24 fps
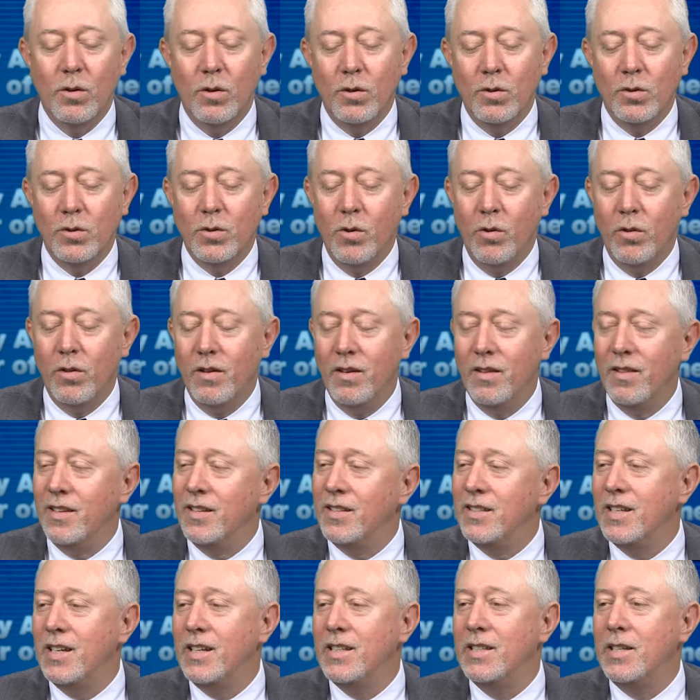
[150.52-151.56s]
So the
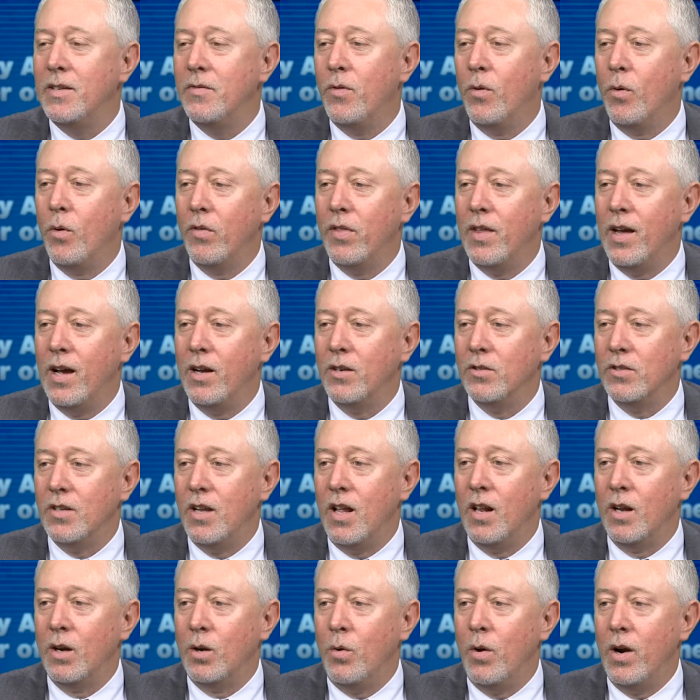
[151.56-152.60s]

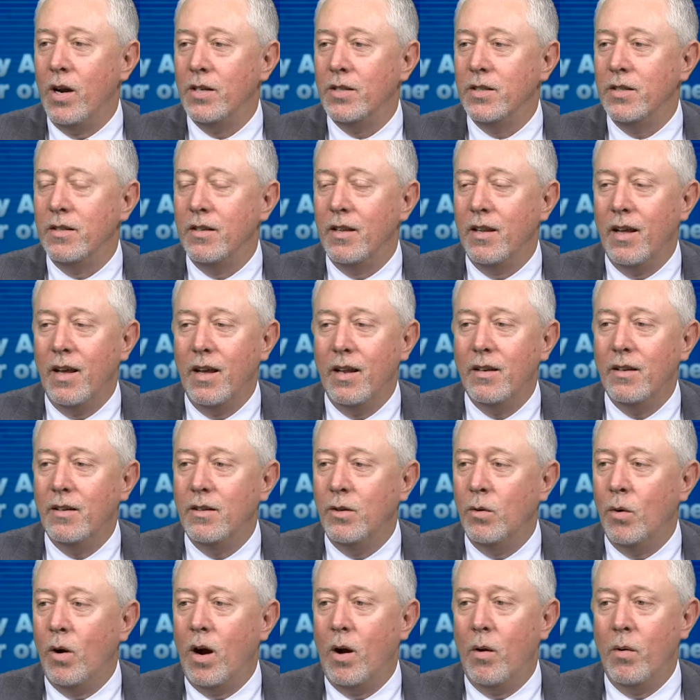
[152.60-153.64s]
$64,000 question that
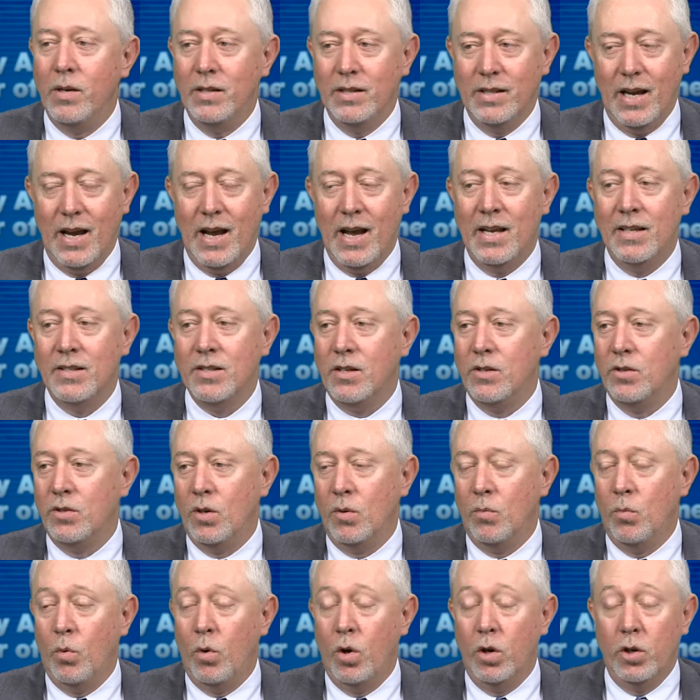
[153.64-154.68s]
you always ask
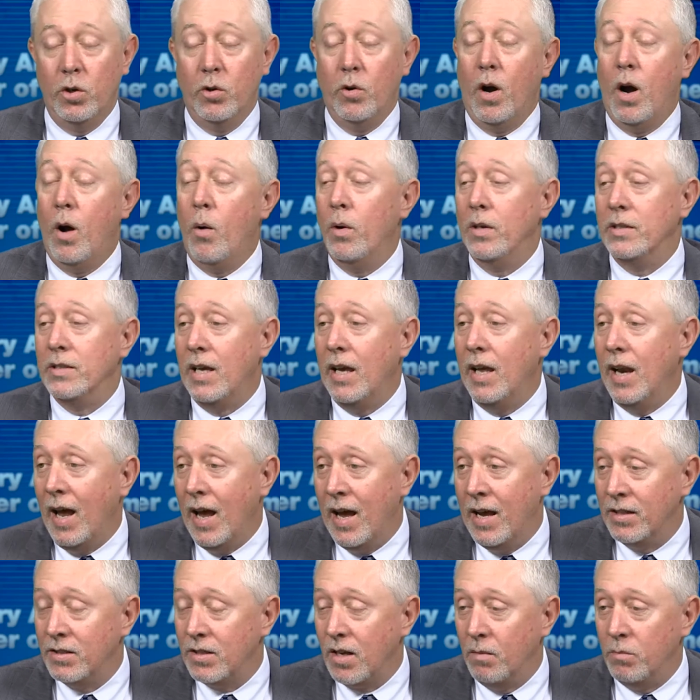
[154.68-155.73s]
someone, you always get
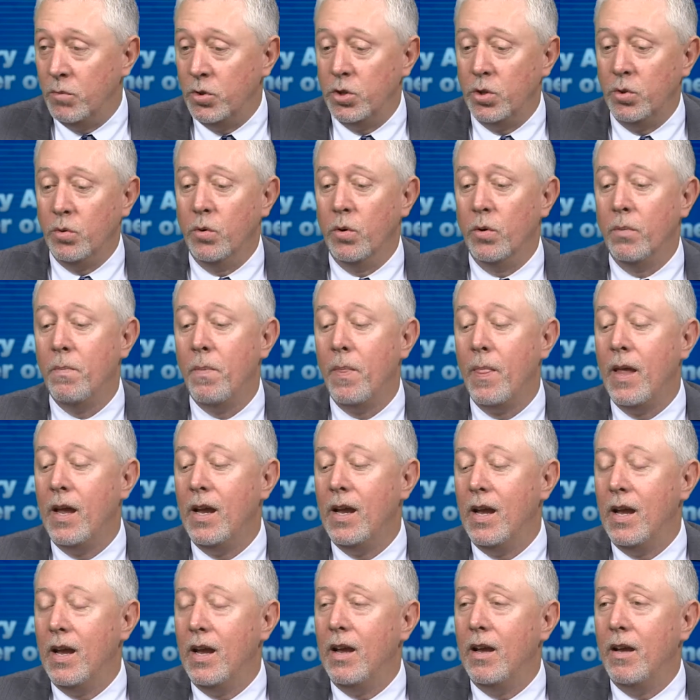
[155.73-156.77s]
asked, I'm sure,
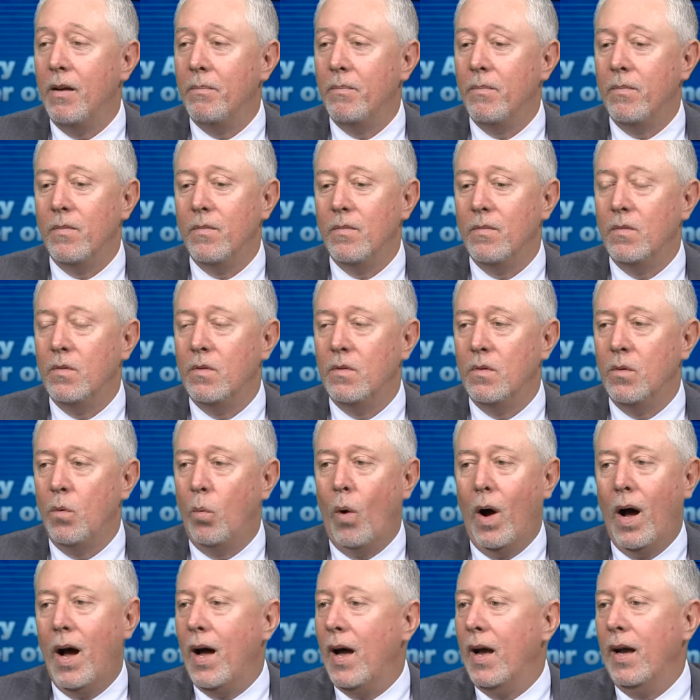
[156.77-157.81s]

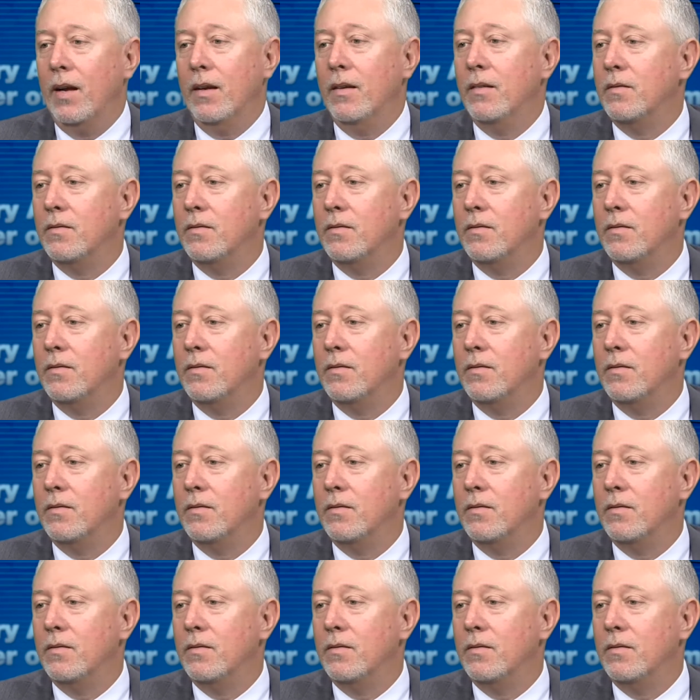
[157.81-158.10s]
why?